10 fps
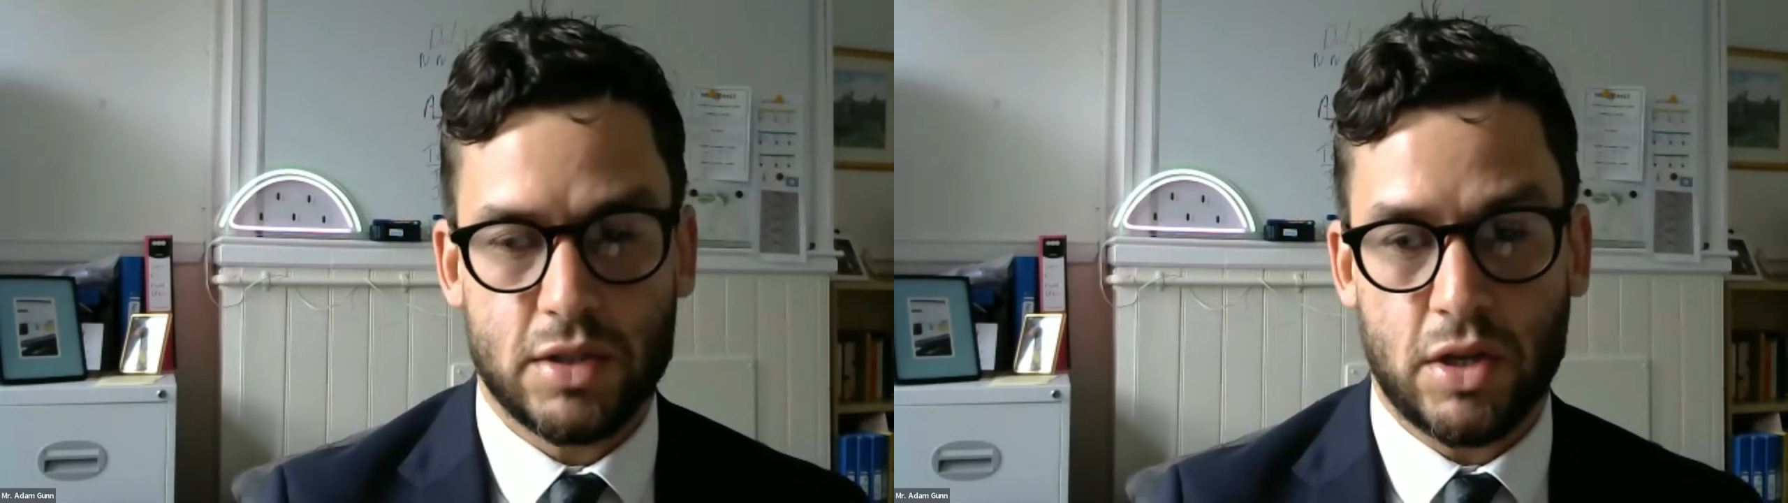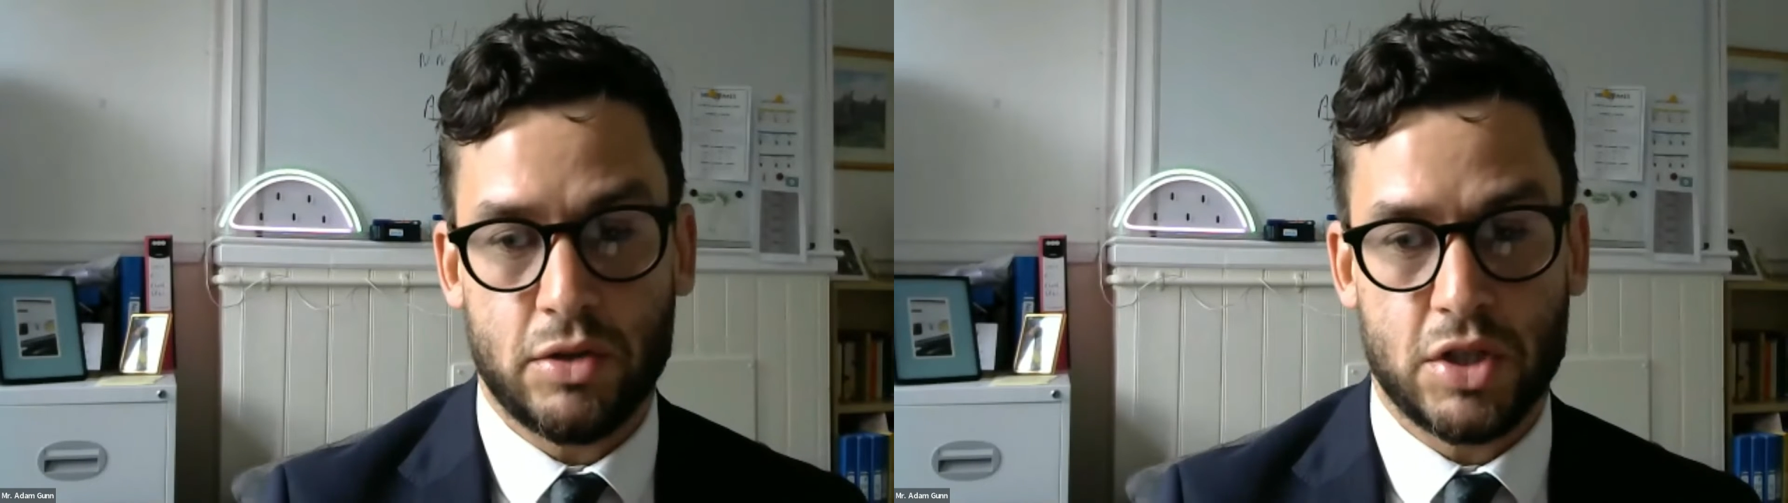
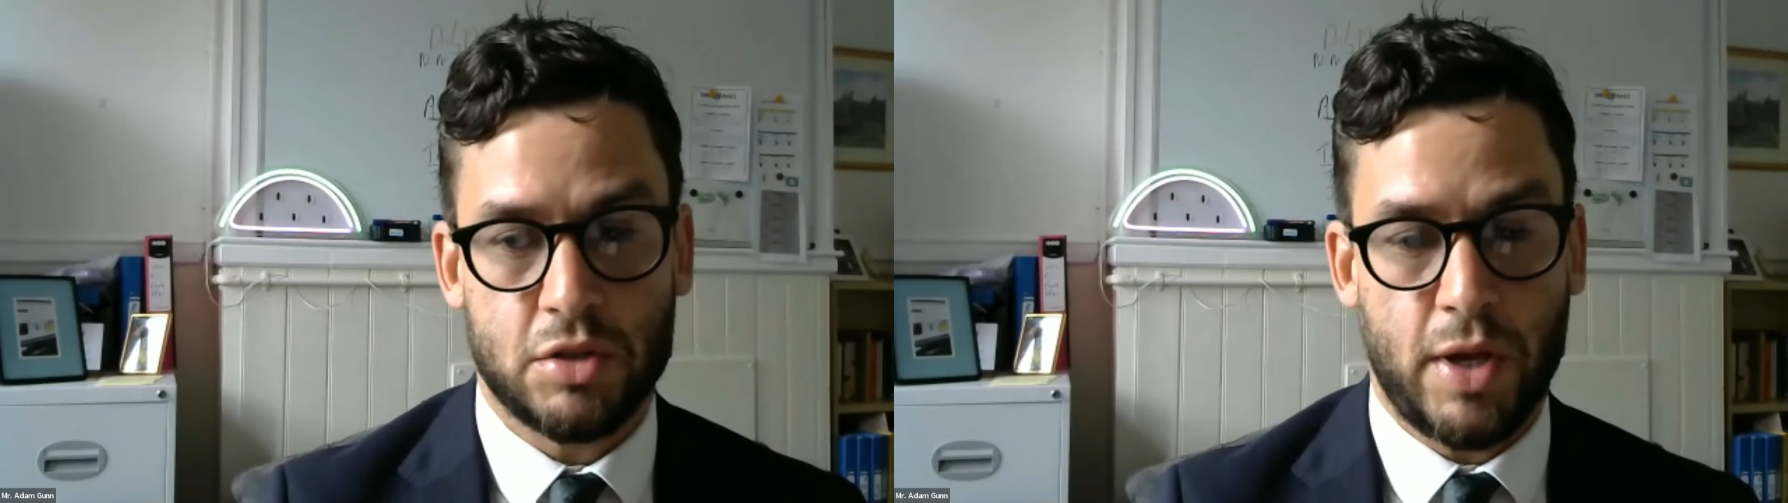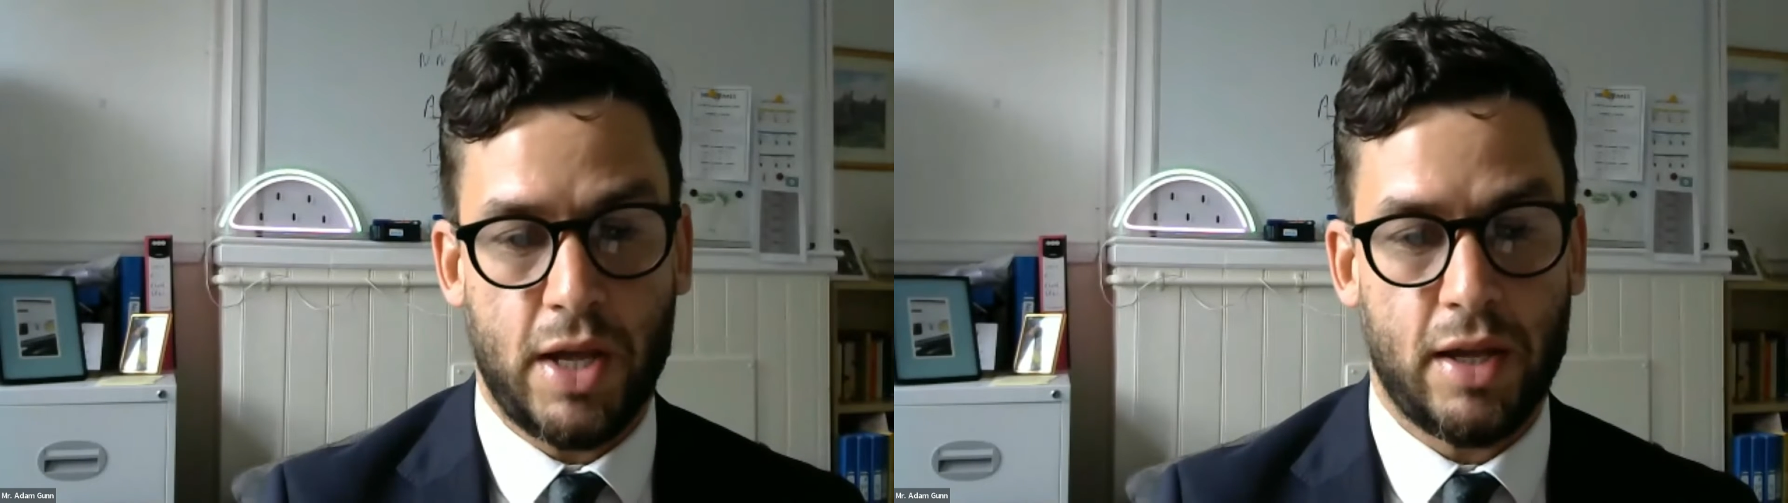so
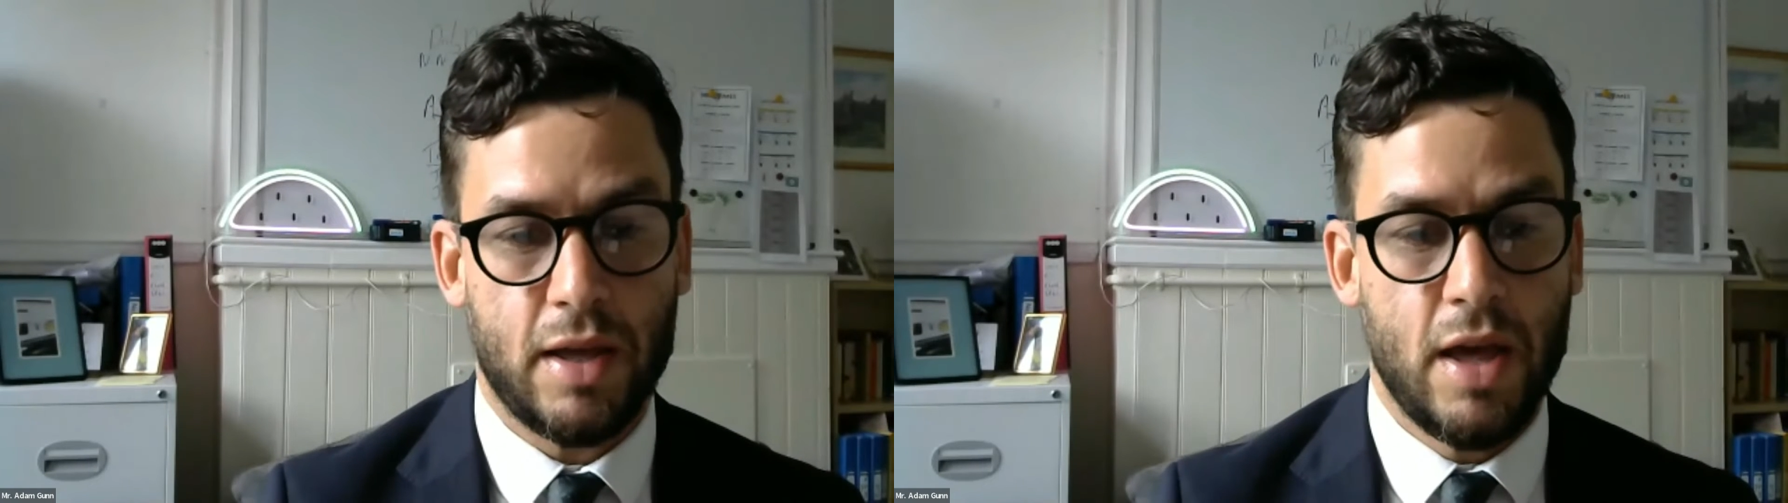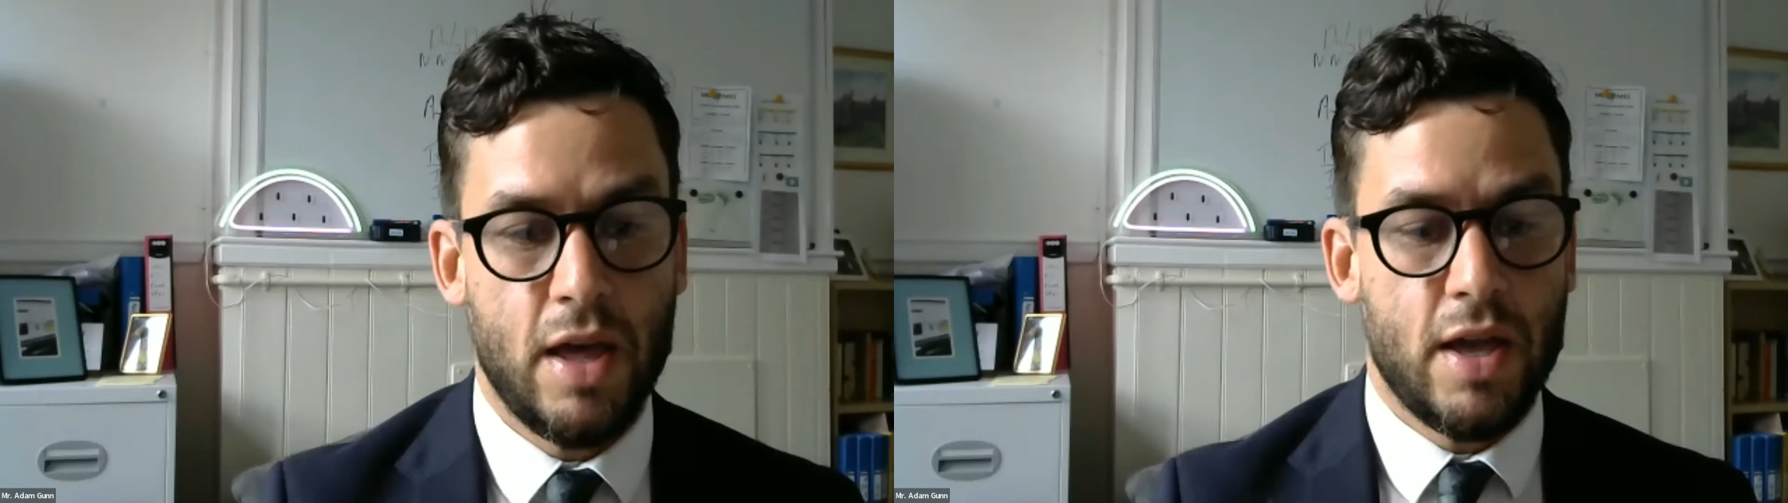to
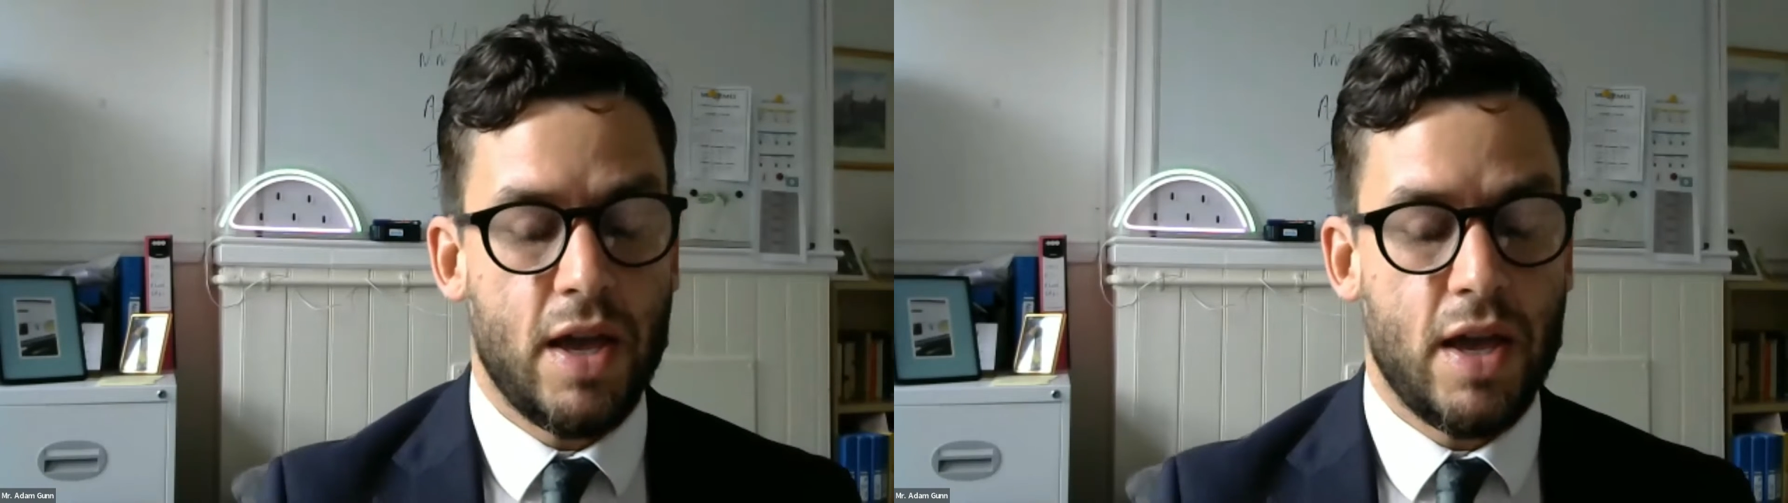speak,